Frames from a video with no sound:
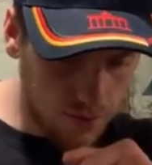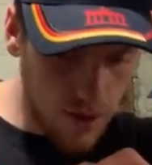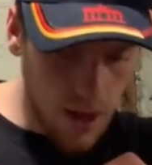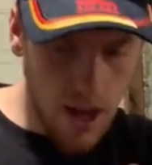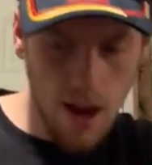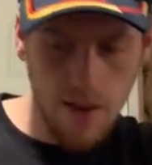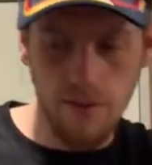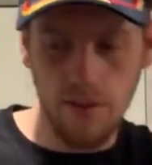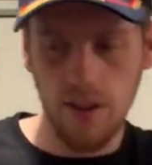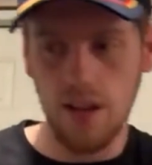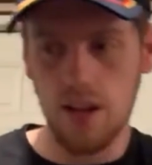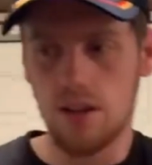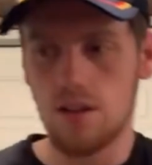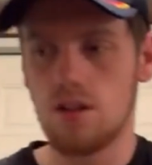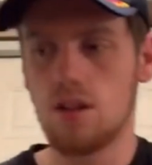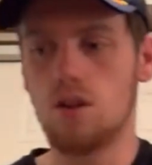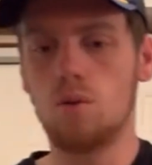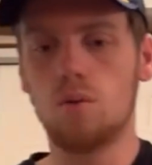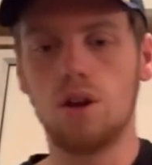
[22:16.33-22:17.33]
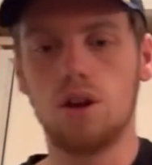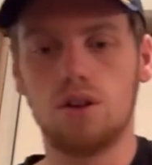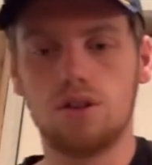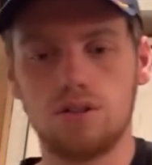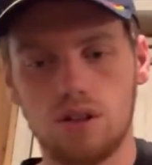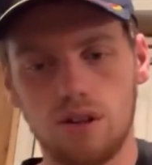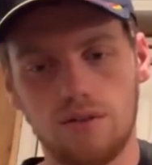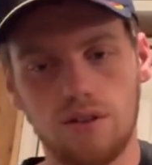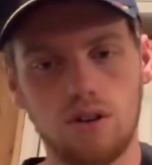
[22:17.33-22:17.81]
heavily into the
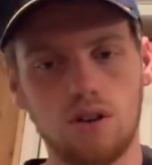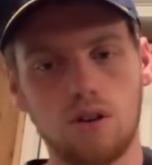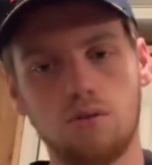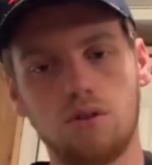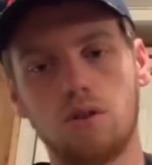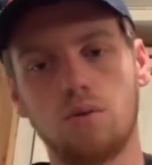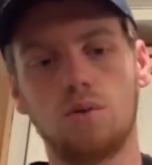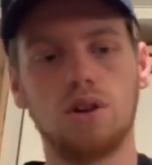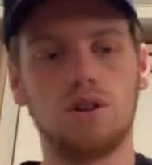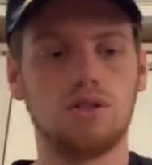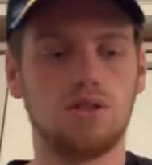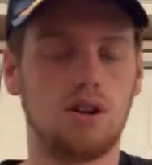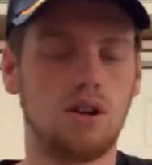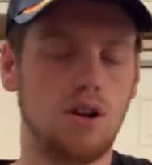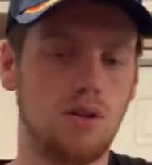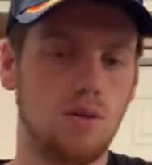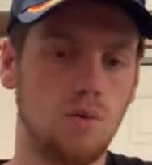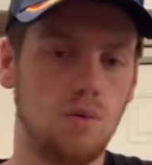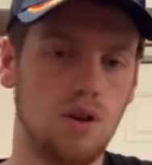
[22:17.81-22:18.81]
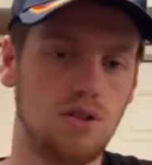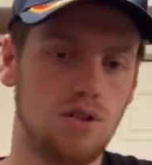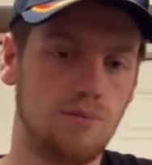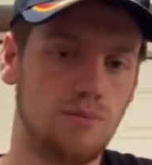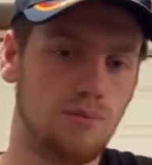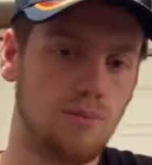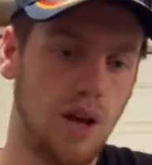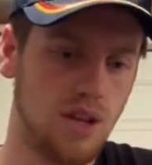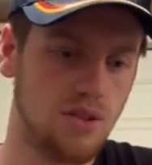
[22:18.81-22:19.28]
wills, and if you don't know what the wills are
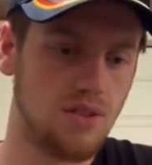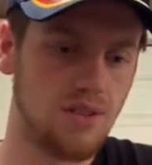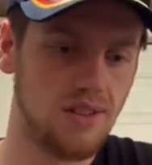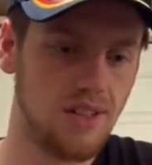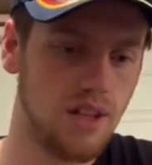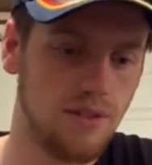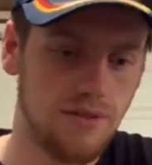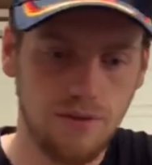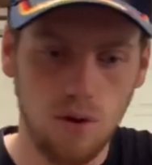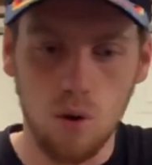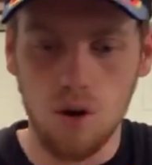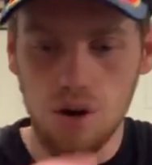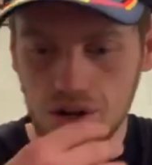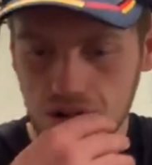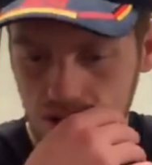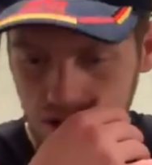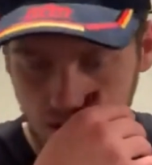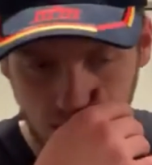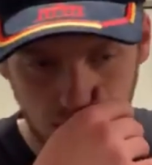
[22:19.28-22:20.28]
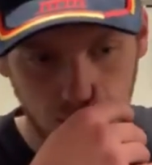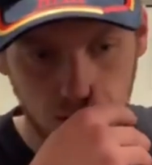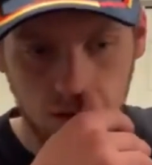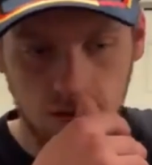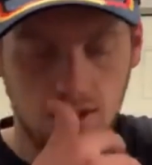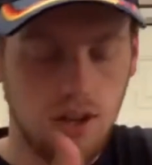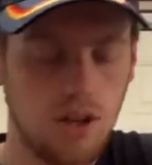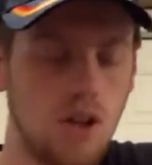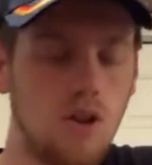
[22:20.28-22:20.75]
basically the Force. I
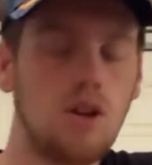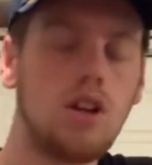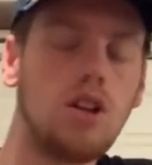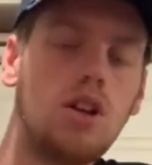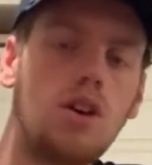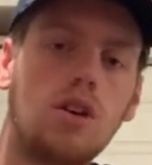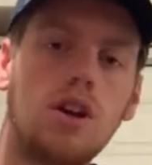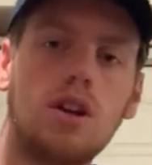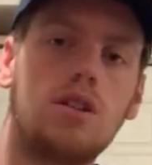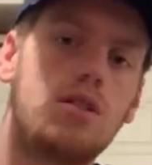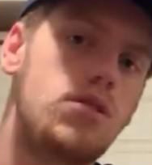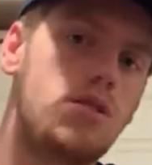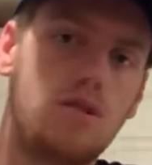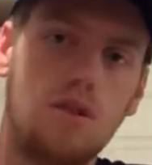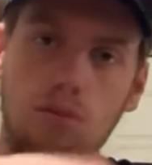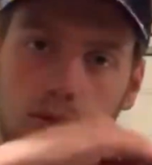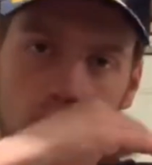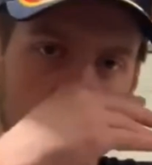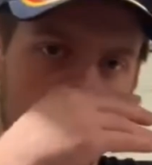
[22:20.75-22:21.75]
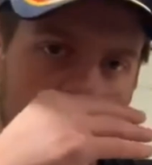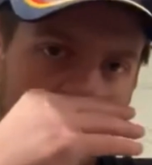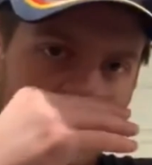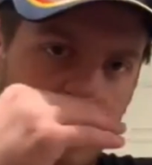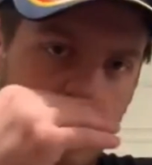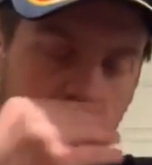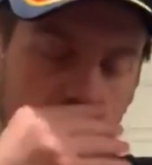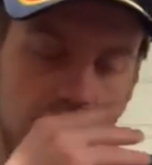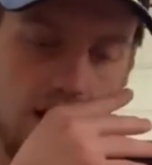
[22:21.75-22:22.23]
mean, you can do more
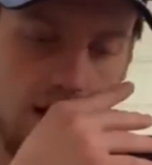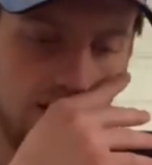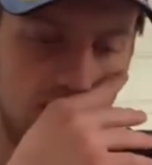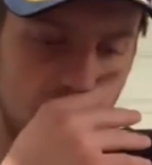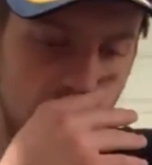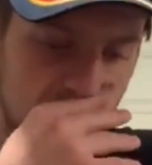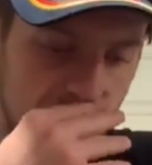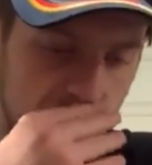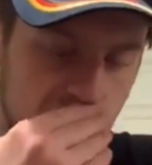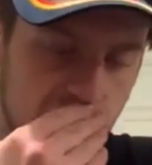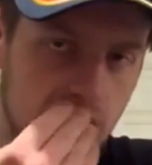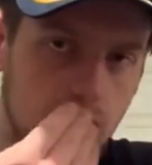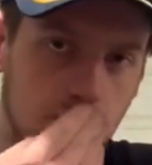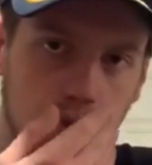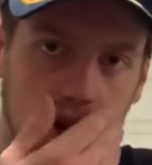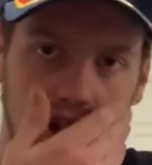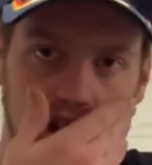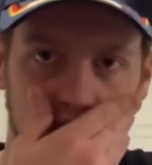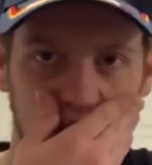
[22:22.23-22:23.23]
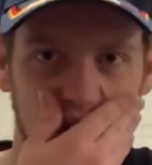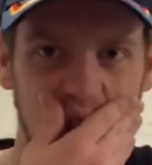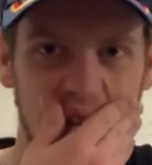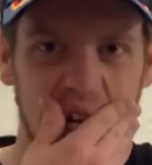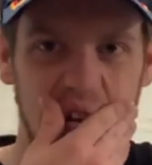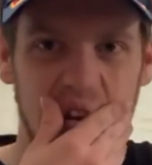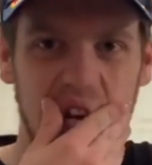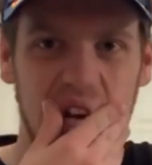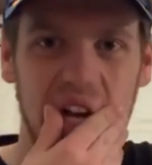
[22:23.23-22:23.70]
research on that if you're interested, but
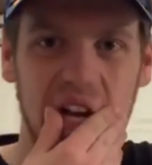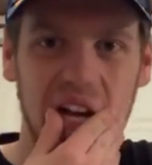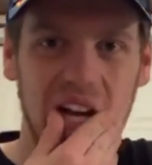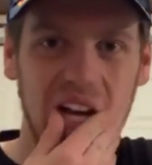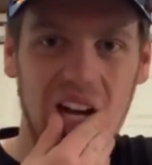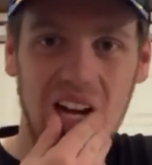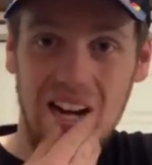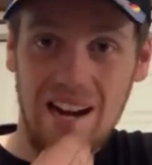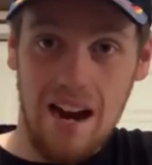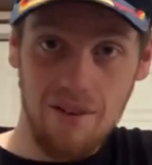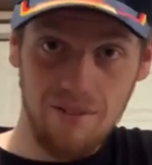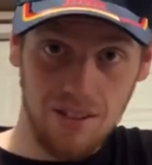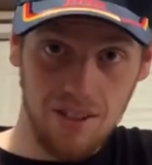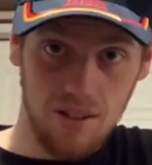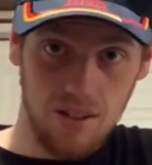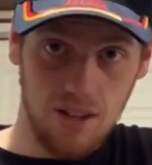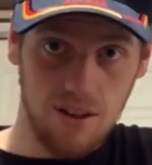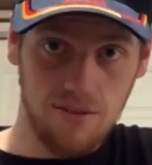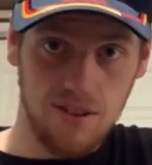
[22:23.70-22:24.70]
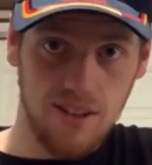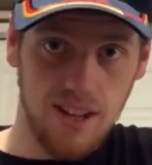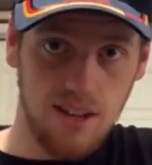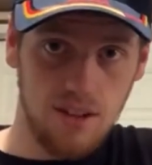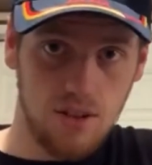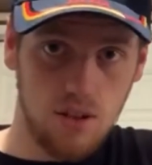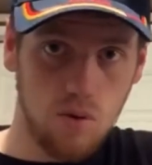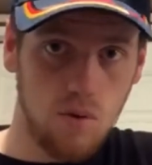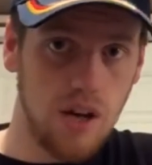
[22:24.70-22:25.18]
I've been going on for
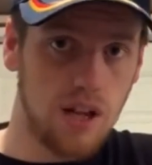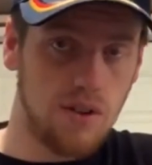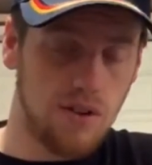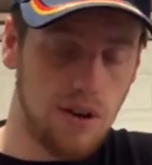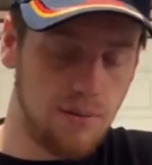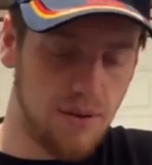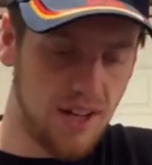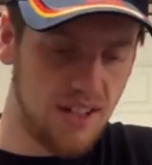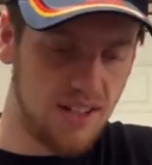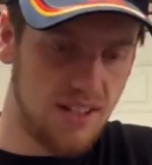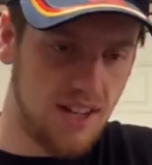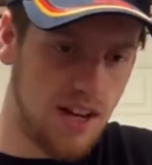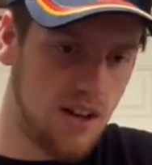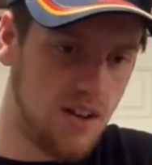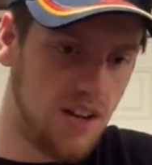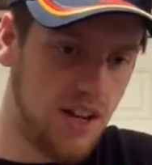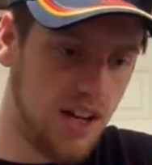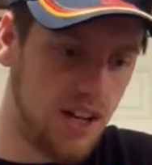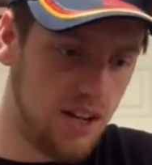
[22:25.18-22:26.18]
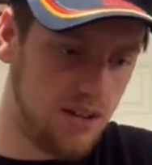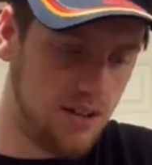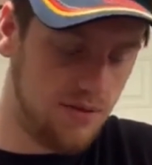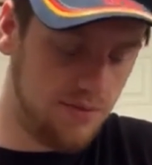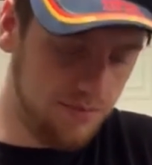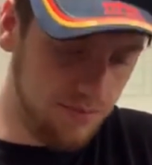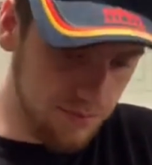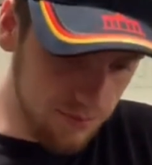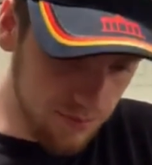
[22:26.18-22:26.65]
like 23 minutes now, and
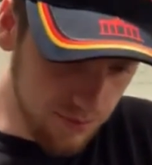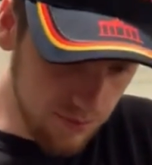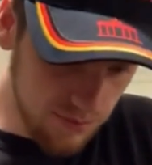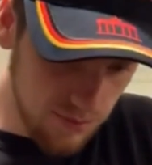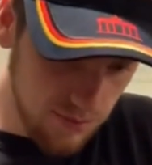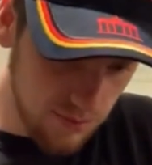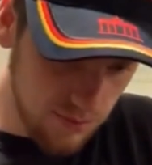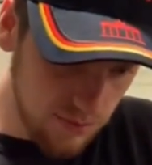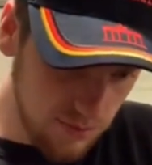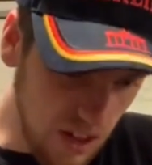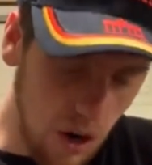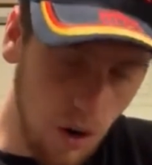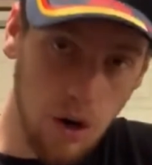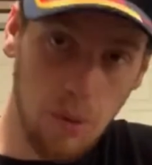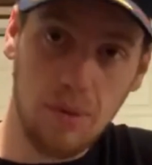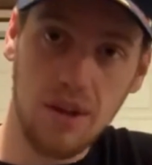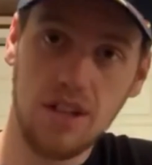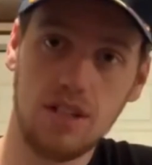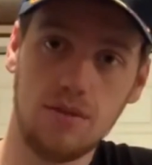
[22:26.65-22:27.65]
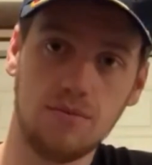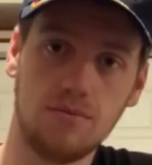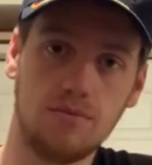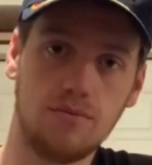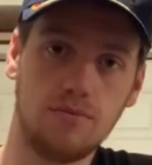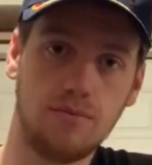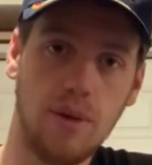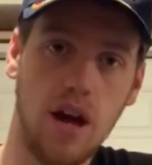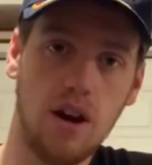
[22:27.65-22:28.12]
I want to play
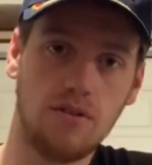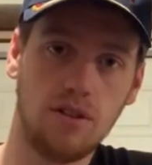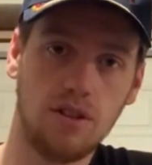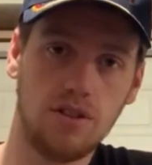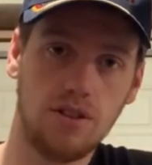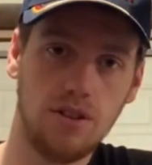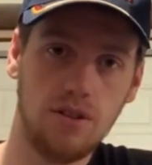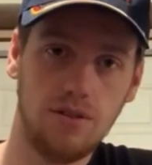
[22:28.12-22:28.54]
some Battlefront